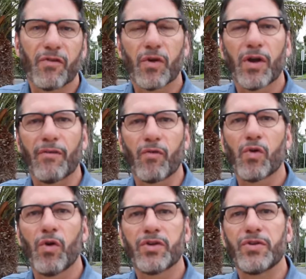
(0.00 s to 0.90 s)
we're, if
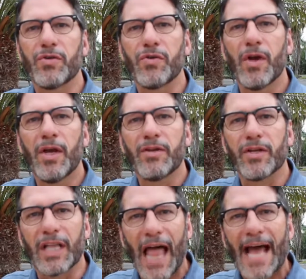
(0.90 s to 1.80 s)
we're going to,
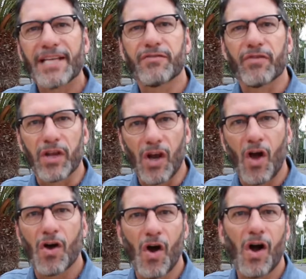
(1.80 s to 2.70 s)
to last for the
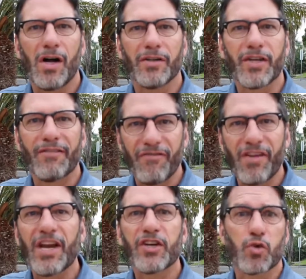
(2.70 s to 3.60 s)
long haul, to
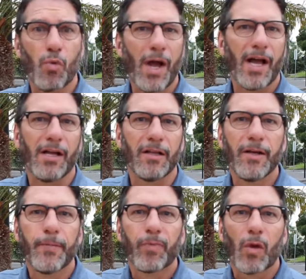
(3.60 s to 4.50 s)
finish well,
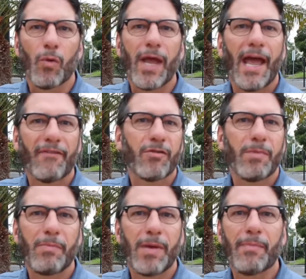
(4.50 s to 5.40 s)
we have to
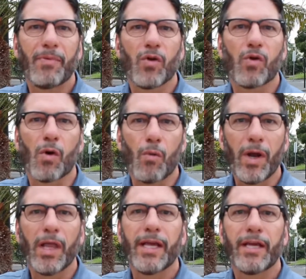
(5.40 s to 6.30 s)
be people who are
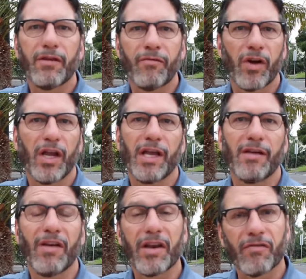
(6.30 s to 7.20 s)
willing to
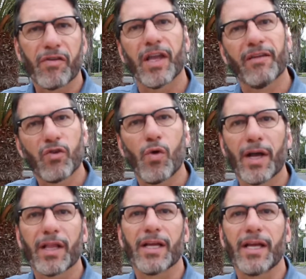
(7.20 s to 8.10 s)
forgive and to forgive
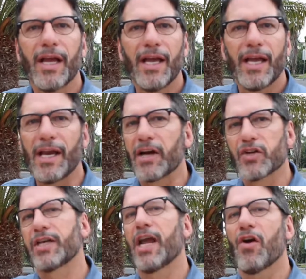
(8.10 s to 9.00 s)
quickly and not
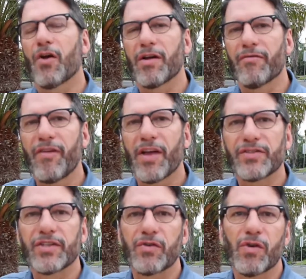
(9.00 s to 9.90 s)
to carry
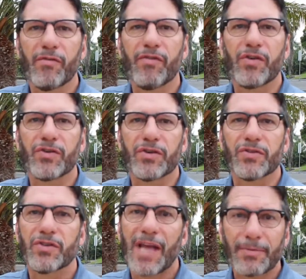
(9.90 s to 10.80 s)
offense into our future.
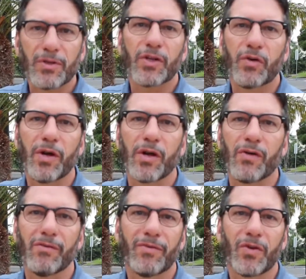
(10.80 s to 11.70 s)
So it's absolutely
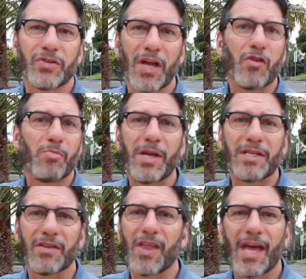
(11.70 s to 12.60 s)
critical. Of course, the other
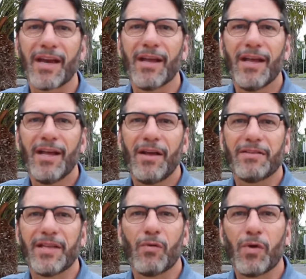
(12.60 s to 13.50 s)
piece of that
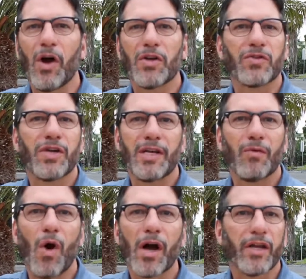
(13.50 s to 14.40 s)
is that we also need
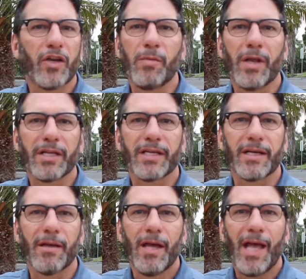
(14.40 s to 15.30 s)
to walk in humility
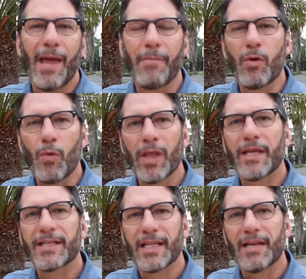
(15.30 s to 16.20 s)
and be willing to